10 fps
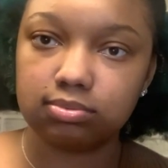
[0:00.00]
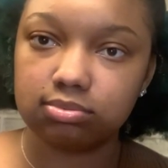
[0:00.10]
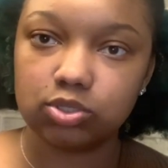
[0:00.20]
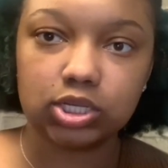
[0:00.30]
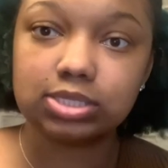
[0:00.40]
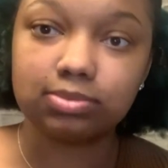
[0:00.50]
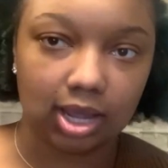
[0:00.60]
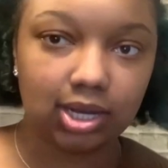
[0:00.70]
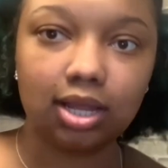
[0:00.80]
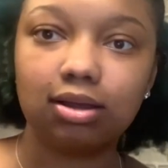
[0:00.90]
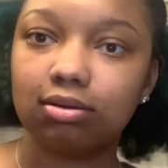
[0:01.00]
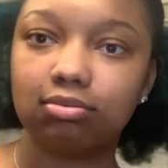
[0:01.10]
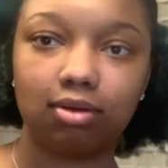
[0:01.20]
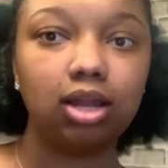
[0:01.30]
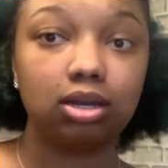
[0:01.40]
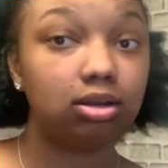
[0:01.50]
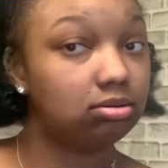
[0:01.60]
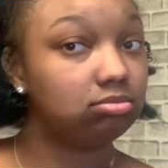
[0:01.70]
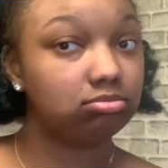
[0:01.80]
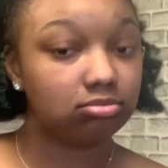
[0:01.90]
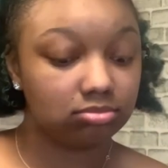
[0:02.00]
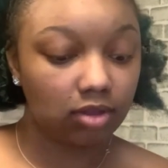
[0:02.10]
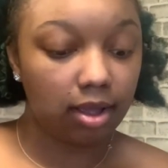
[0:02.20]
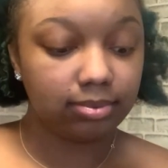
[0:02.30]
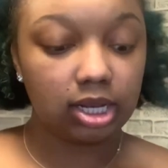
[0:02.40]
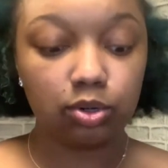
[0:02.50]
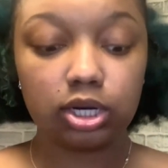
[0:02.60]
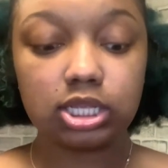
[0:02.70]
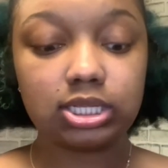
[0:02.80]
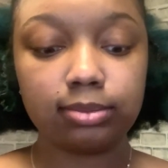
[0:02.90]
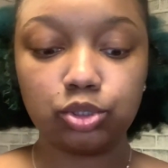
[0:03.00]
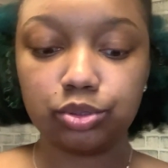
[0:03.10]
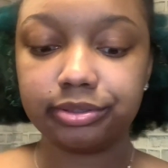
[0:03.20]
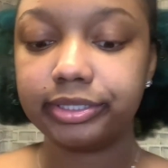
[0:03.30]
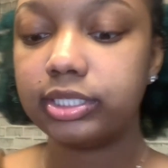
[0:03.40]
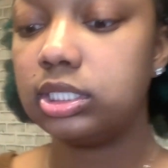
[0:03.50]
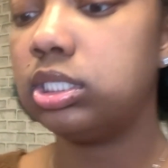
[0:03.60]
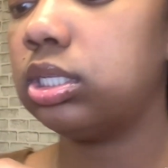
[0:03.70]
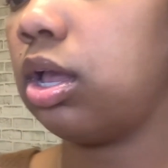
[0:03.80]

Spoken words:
Trust me, I know. I'm not new to this, I'm true to this.